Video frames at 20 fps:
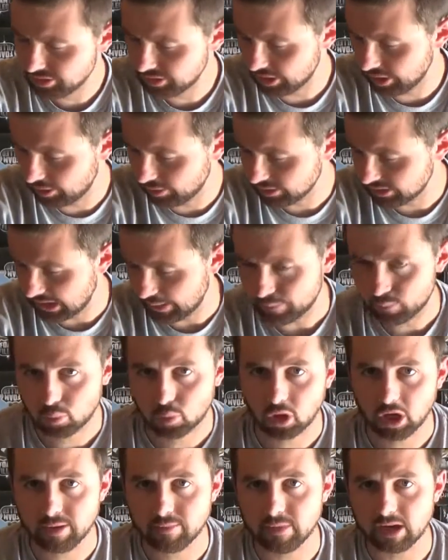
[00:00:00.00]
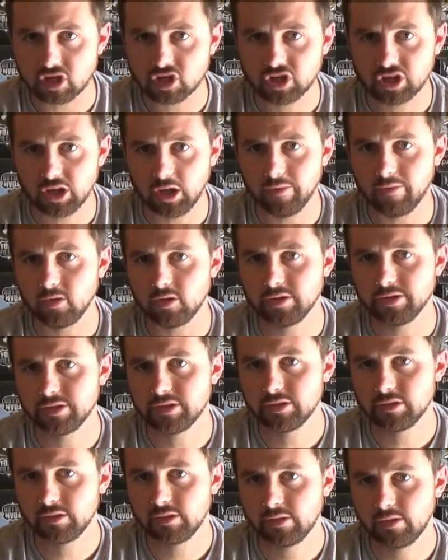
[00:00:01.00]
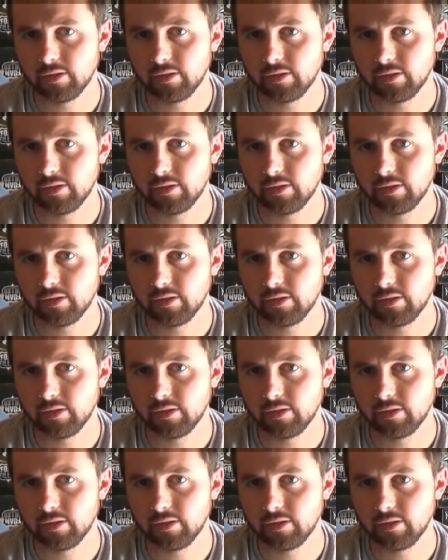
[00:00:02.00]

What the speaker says: goes, that pretty much covers